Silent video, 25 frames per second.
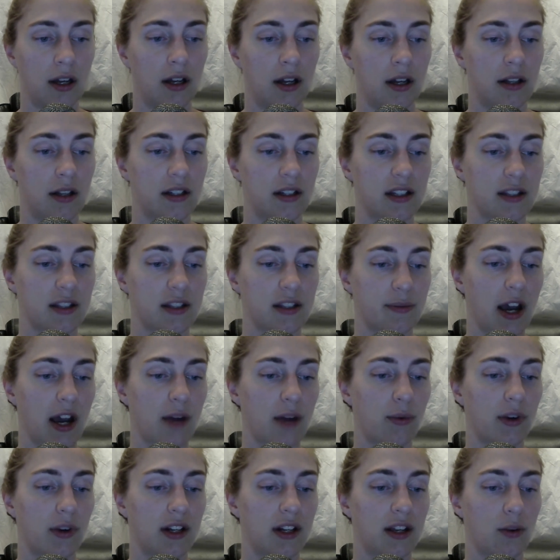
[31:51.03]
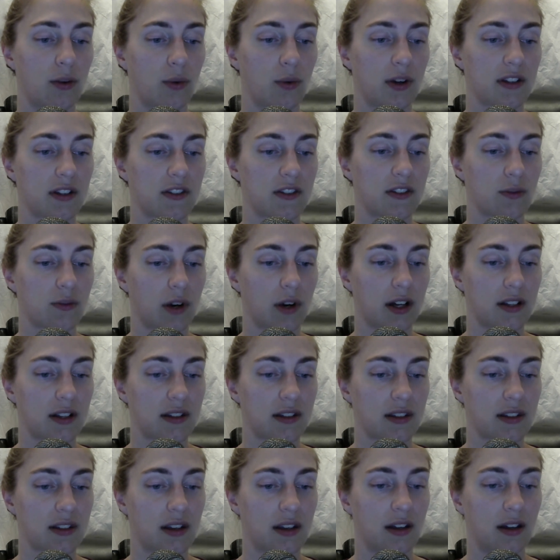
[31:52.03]
Despite what he once
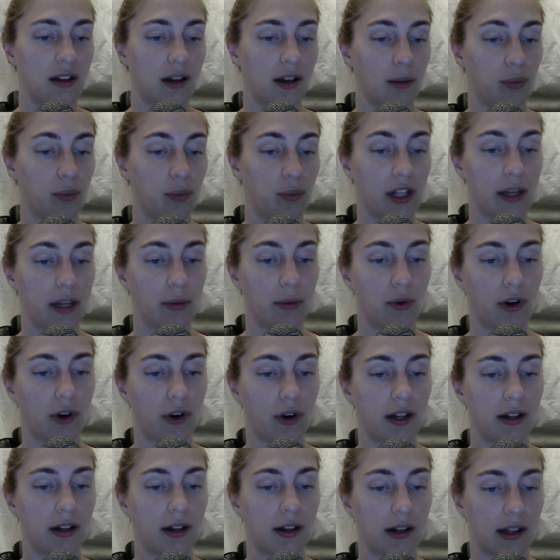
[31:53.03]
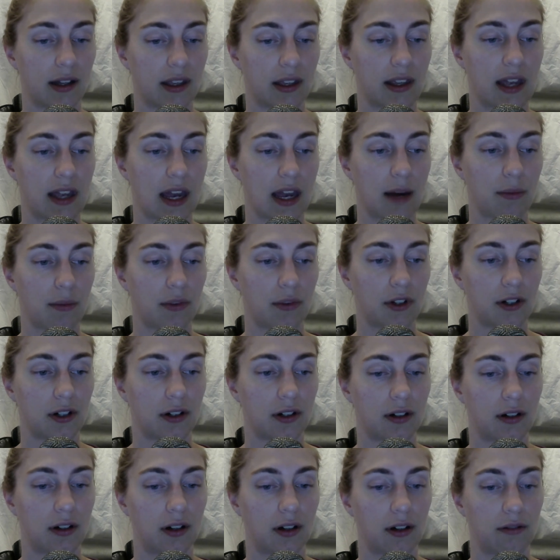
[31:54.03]
was, a playboy, a
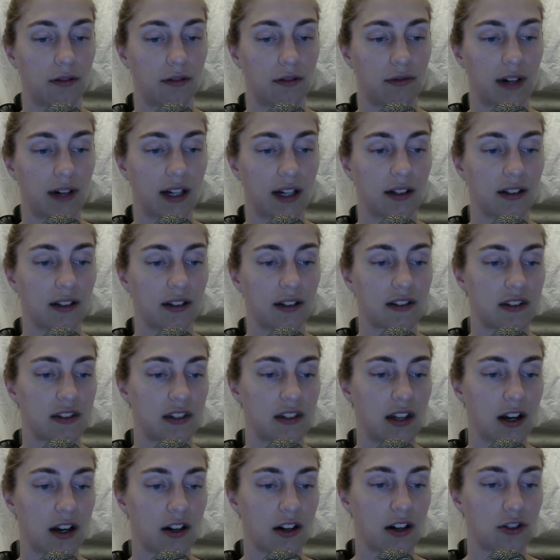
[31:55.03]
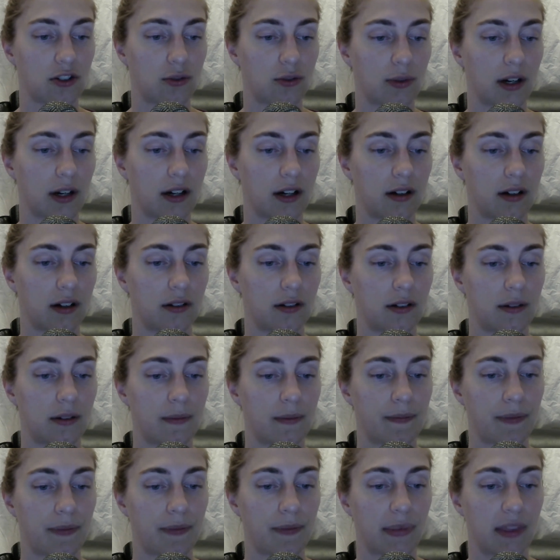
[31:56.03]
gambler, a reckless ne'er-do-well,
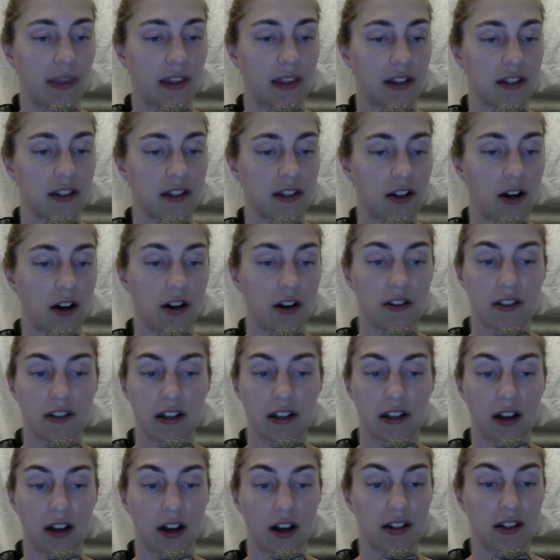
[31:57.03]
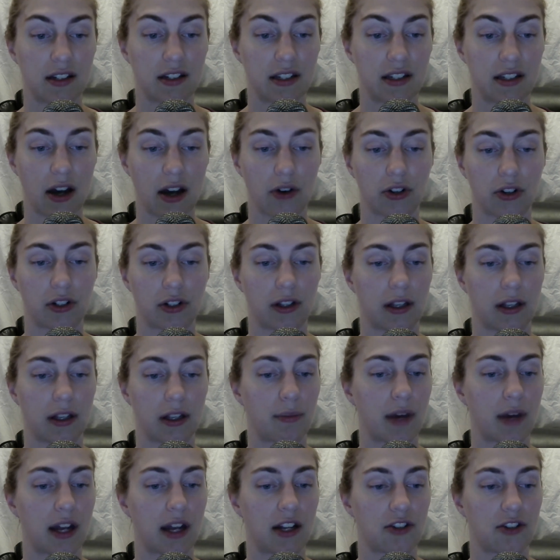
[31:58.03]
the scars had undoubtedly
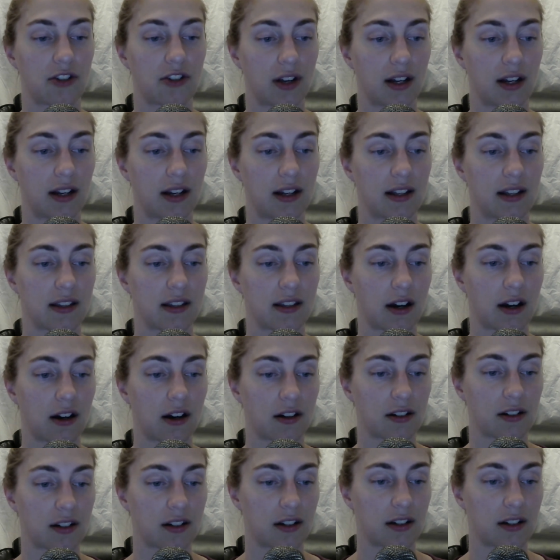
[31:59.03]
penetrated his heart.